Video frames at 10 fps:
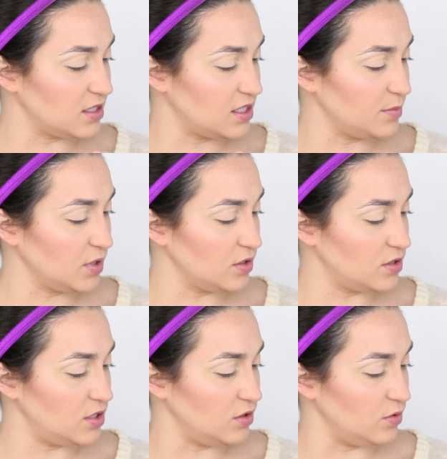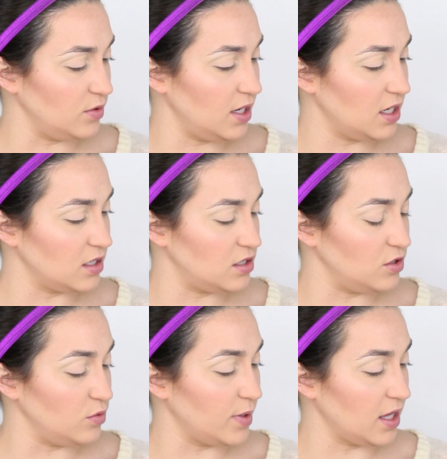is similar to Naked
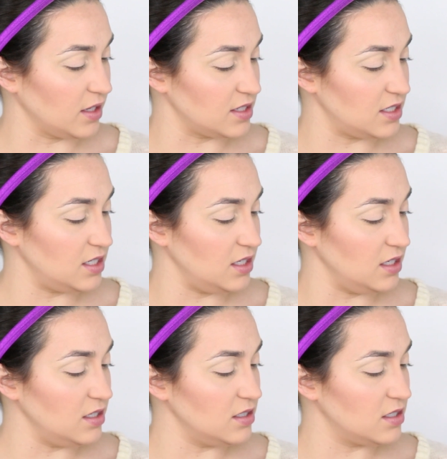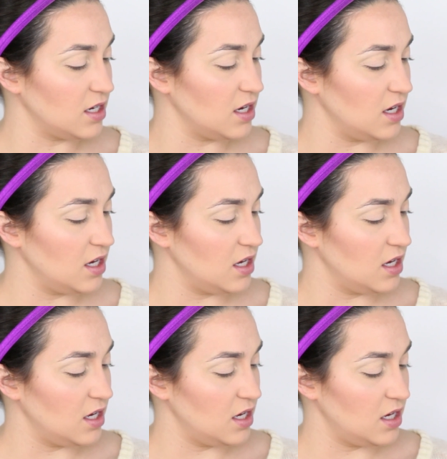2 Palettes Tease,
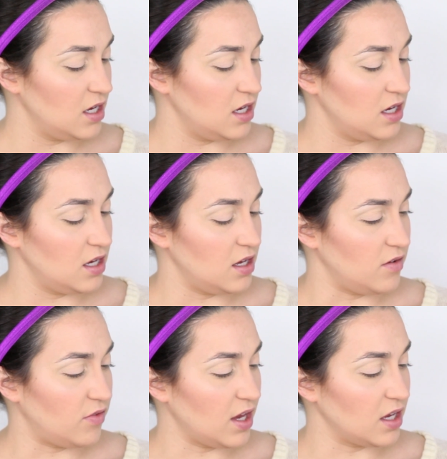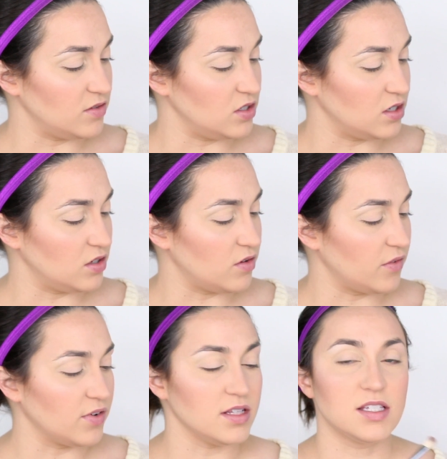if that gives you a good
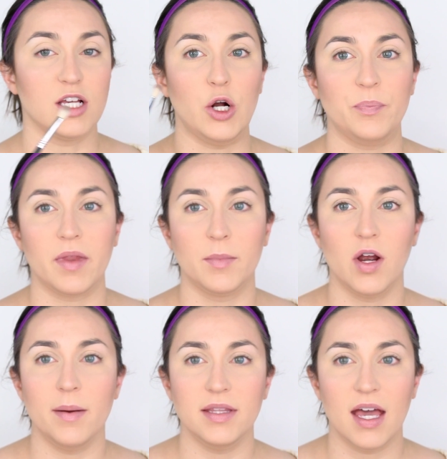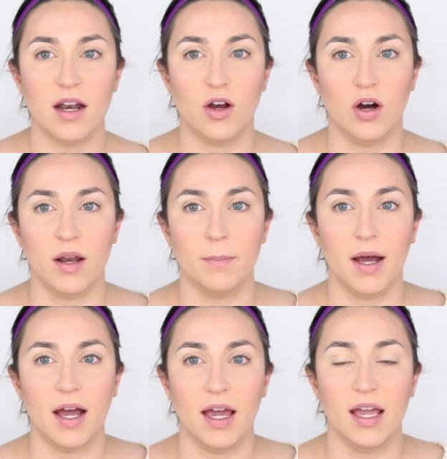reference. So I'm grabbing that on
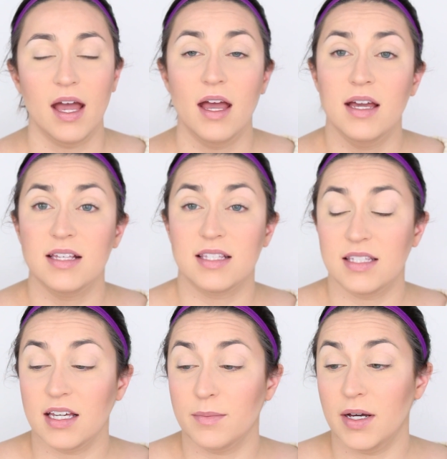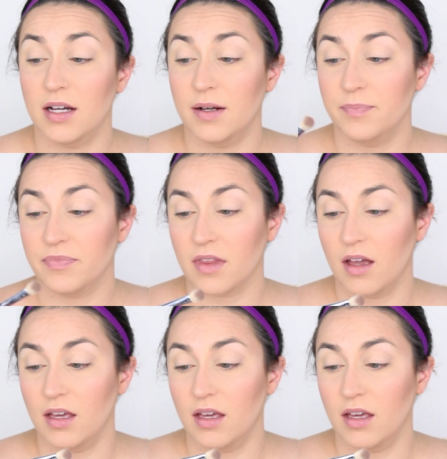my Sigma